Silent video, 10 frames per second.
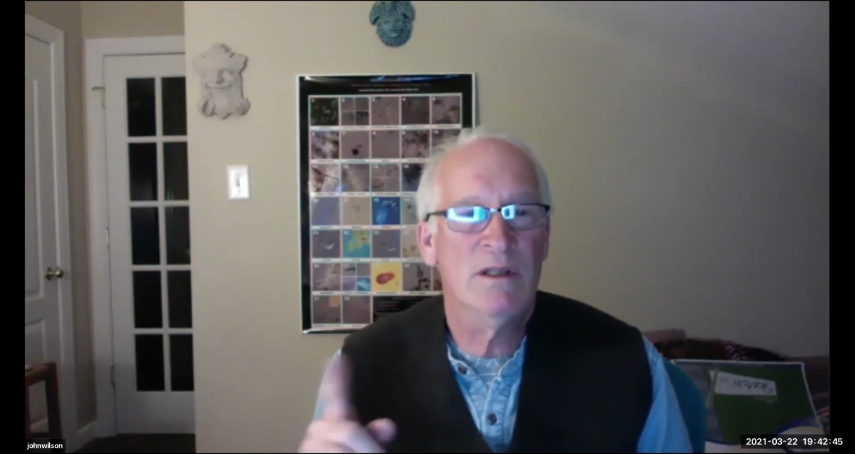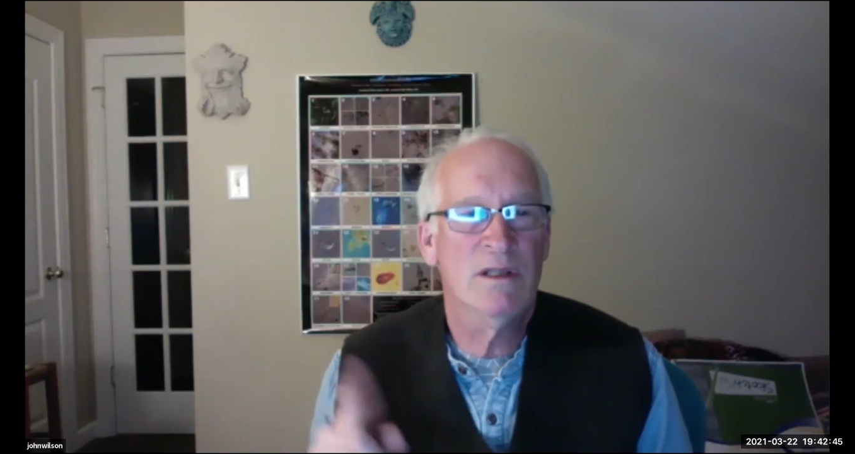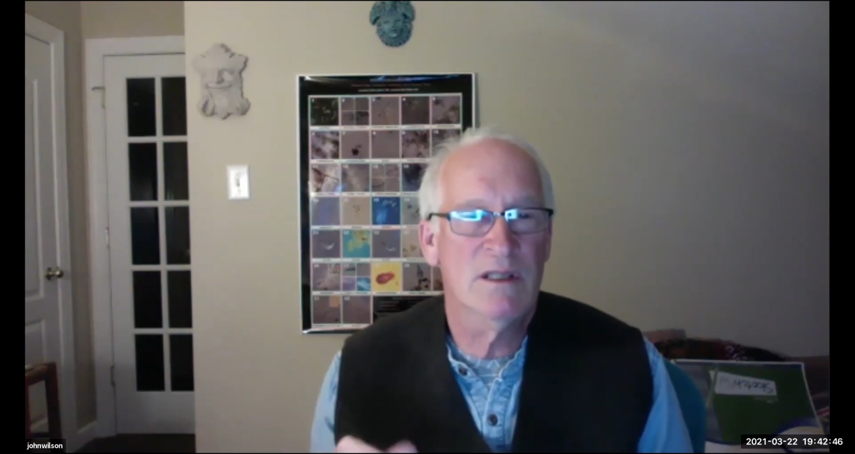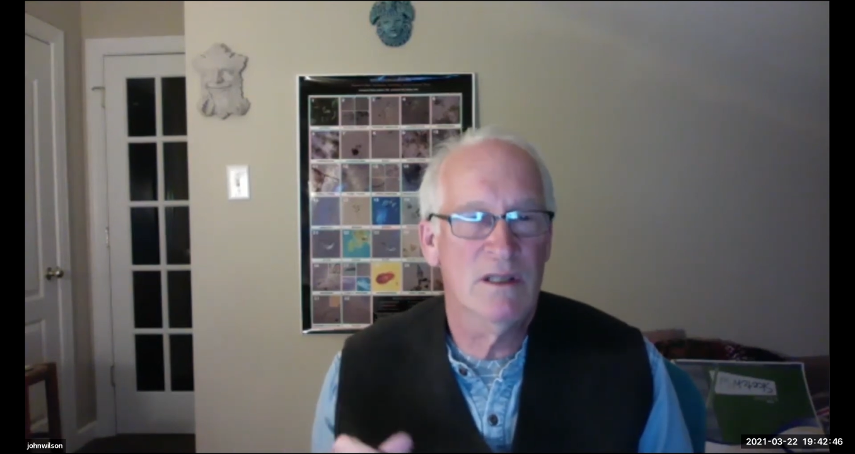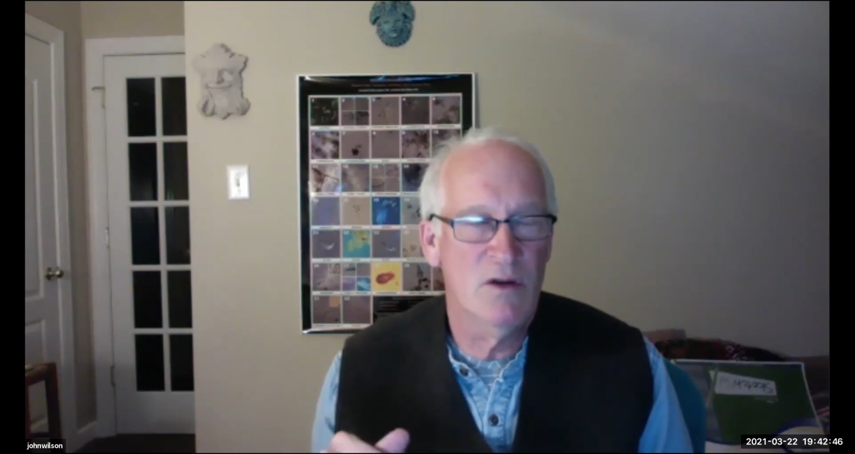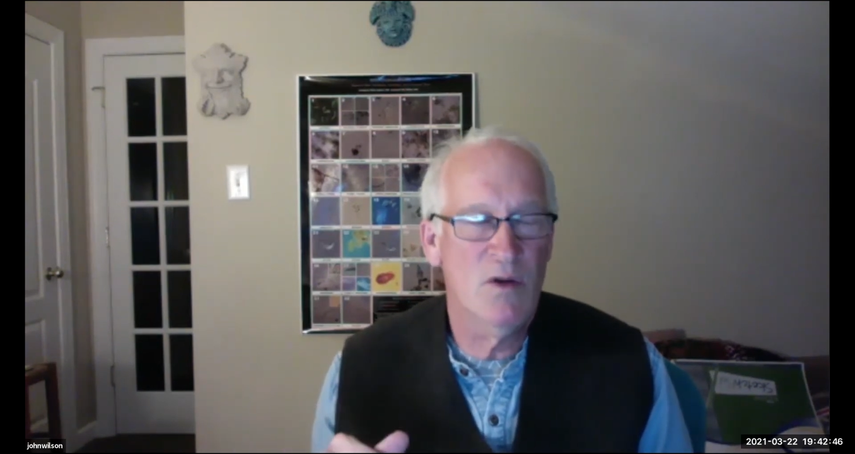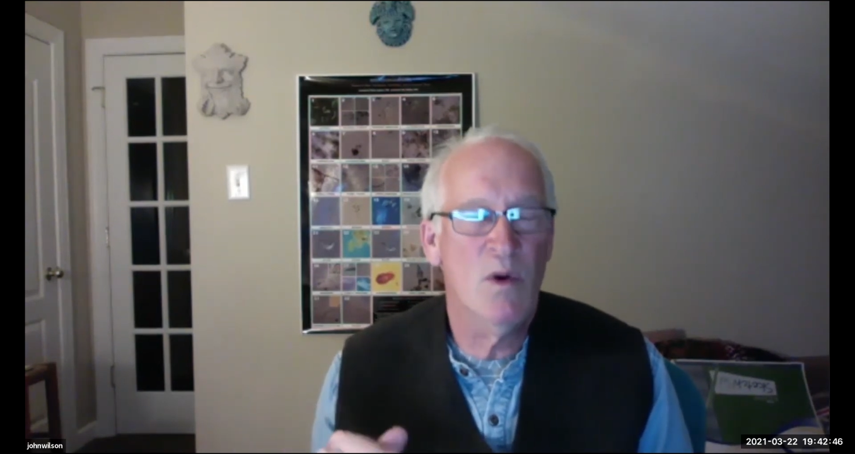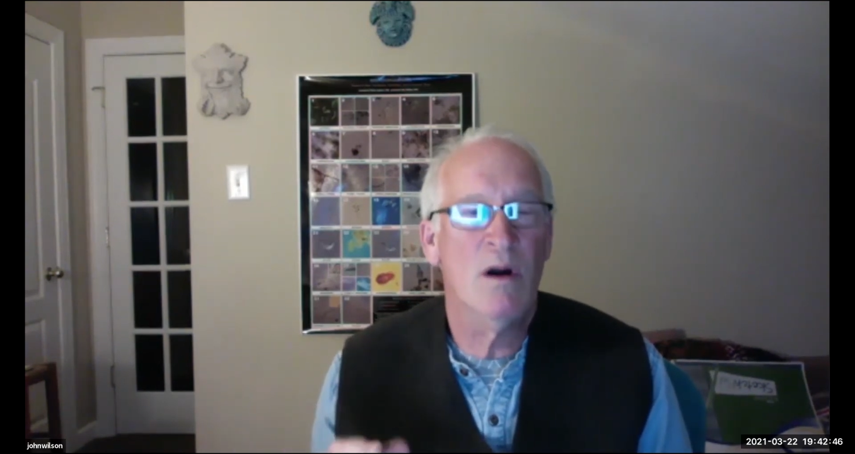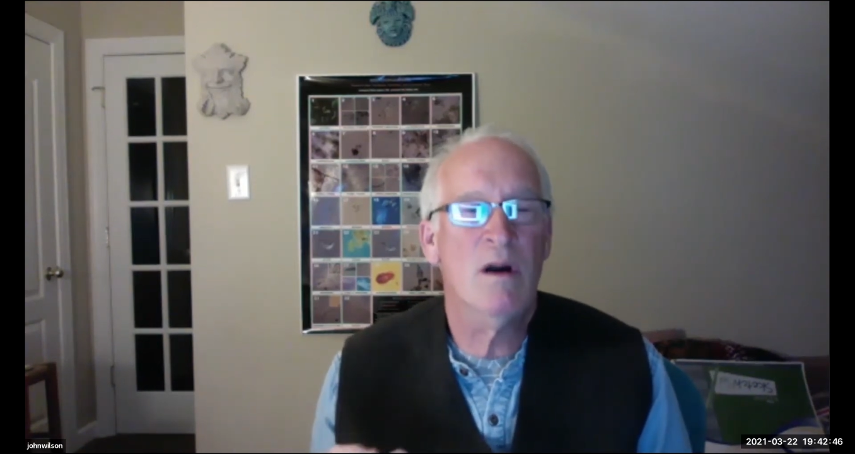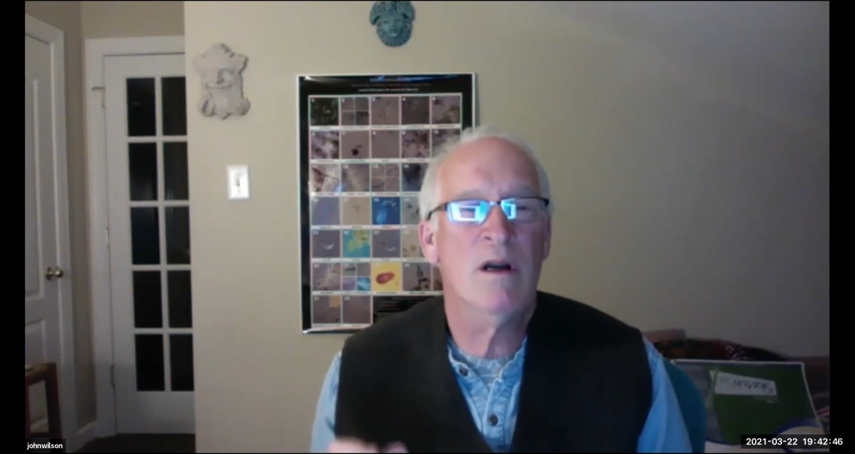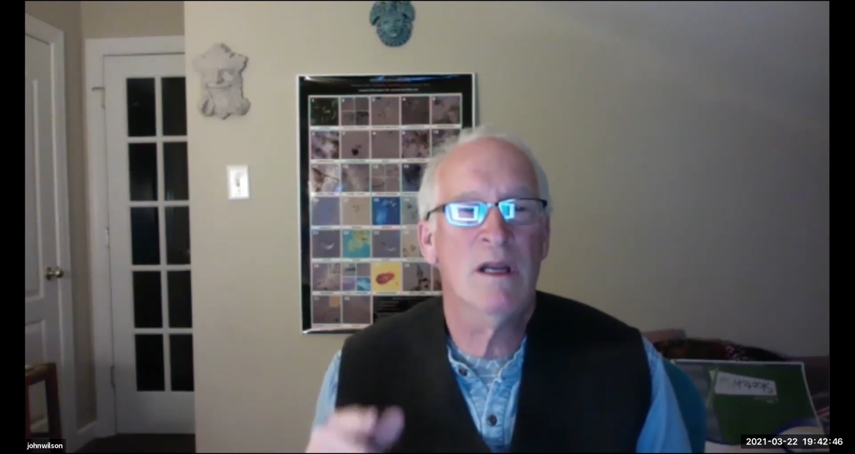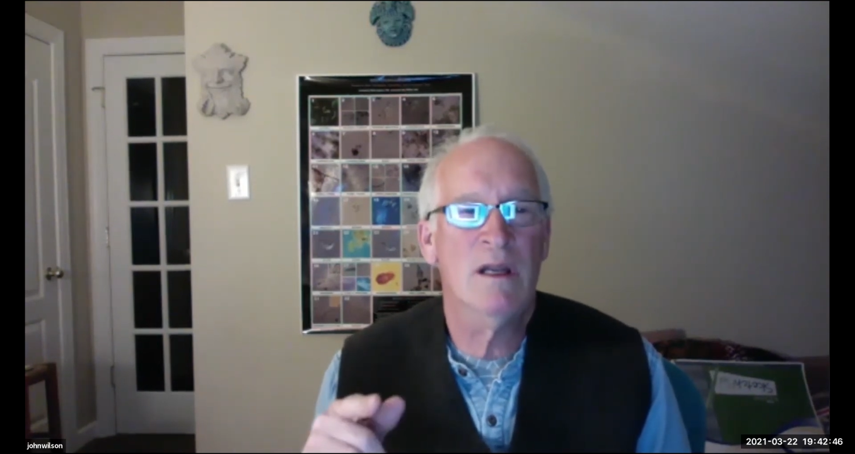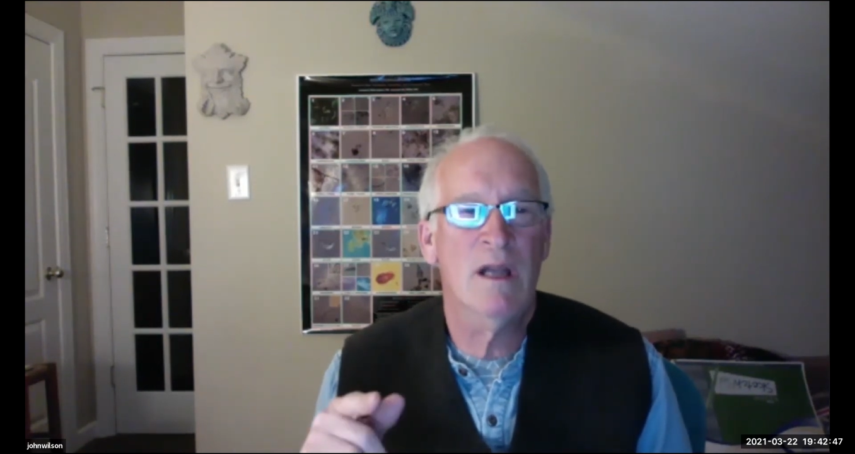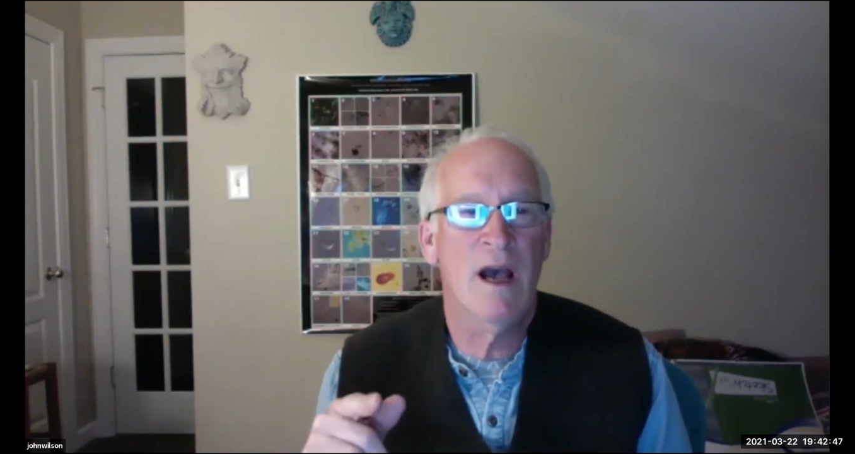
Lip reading: is the new word and